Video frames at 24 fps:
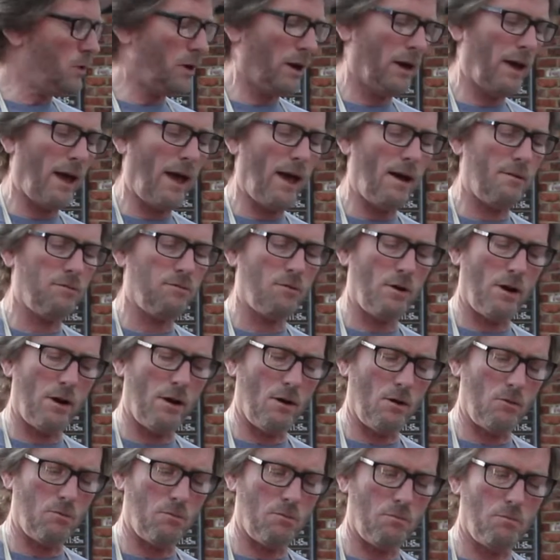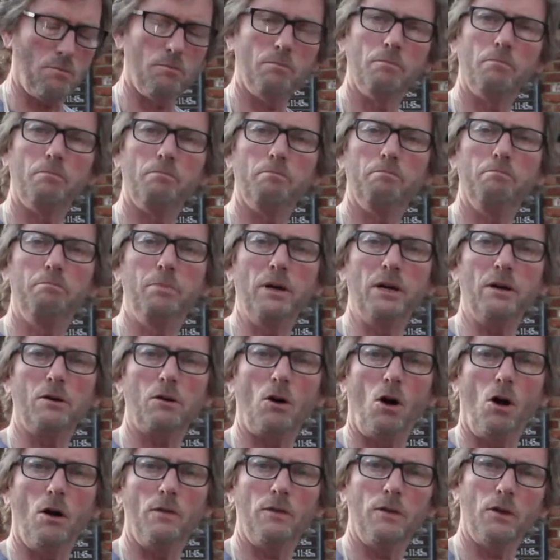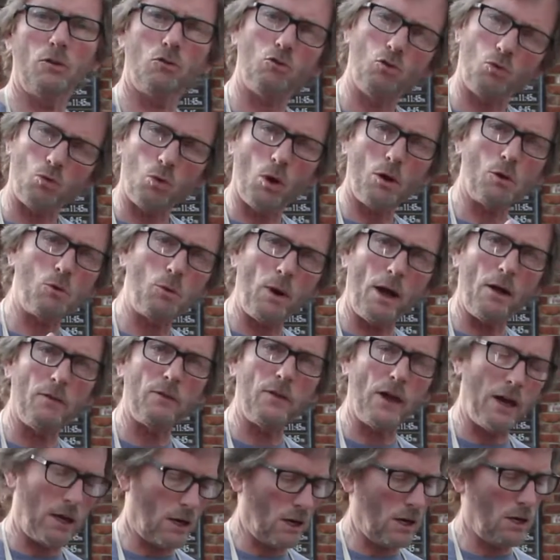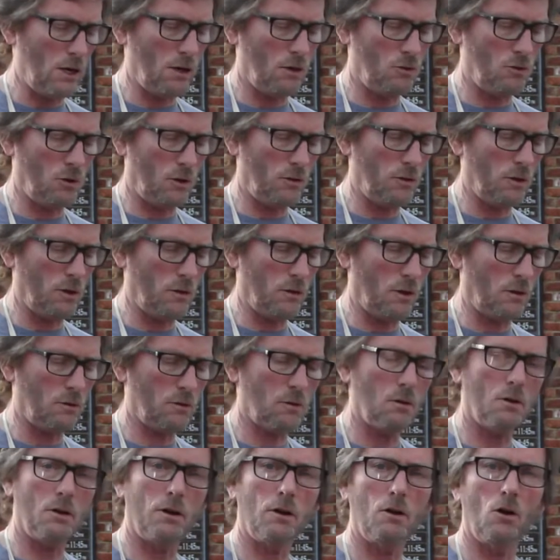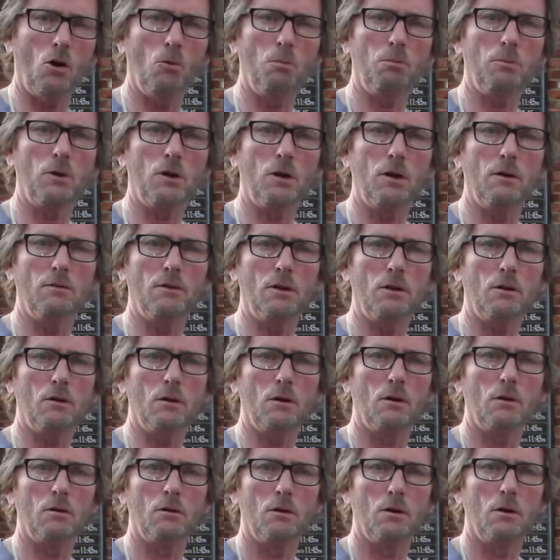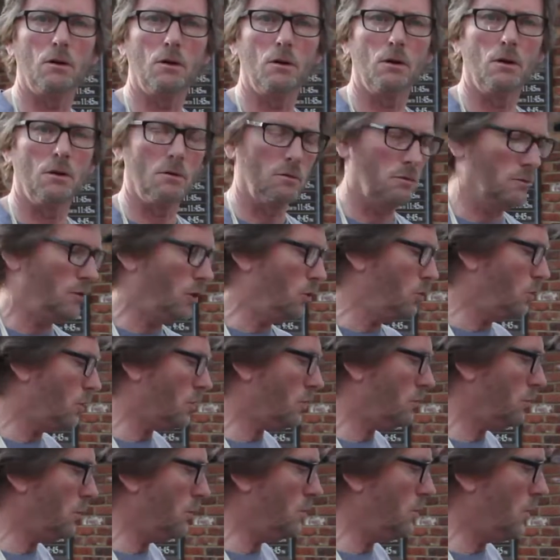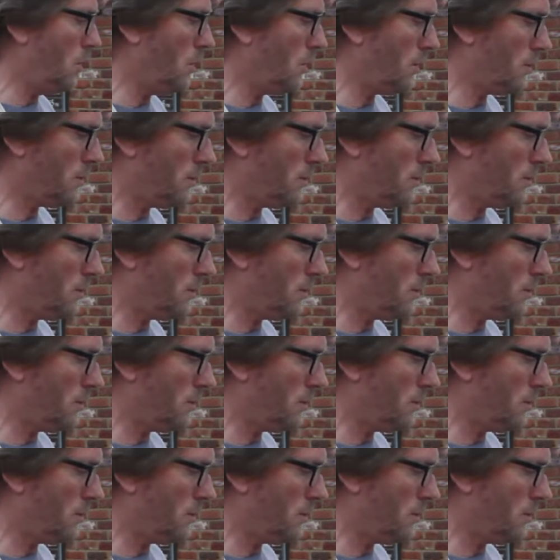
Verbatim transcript: a half round bit on this to run around that edge. I think that's going to help to give it the, the look we want.